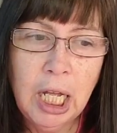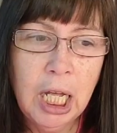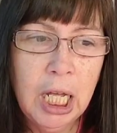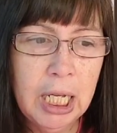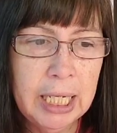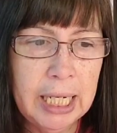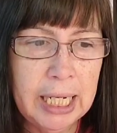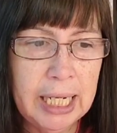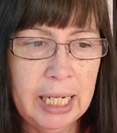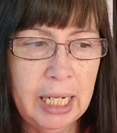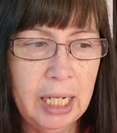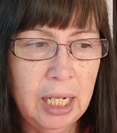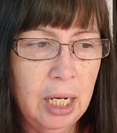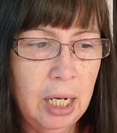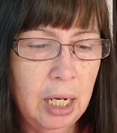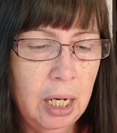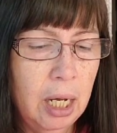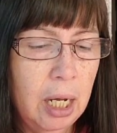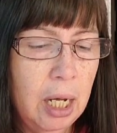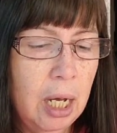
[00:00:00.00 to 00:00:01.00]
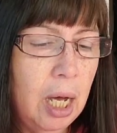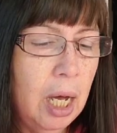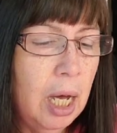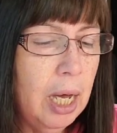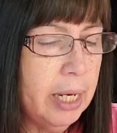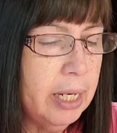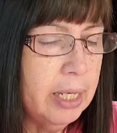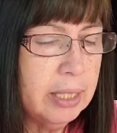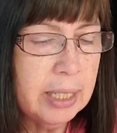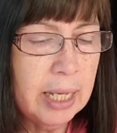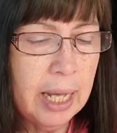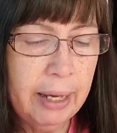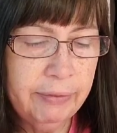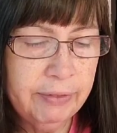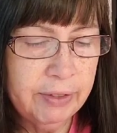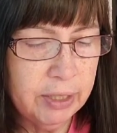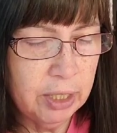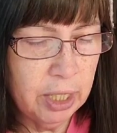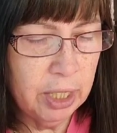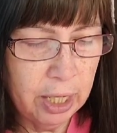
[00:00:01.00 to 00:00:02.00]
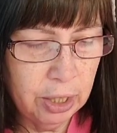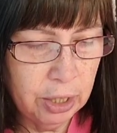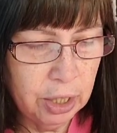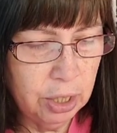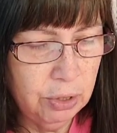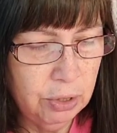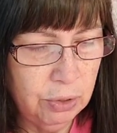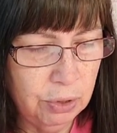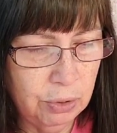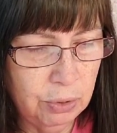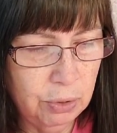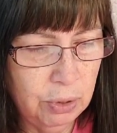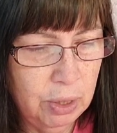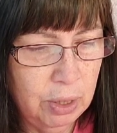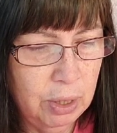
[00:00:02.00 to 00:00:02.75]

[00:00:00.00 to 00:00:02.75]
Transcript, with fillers: honey, I just have to tell you.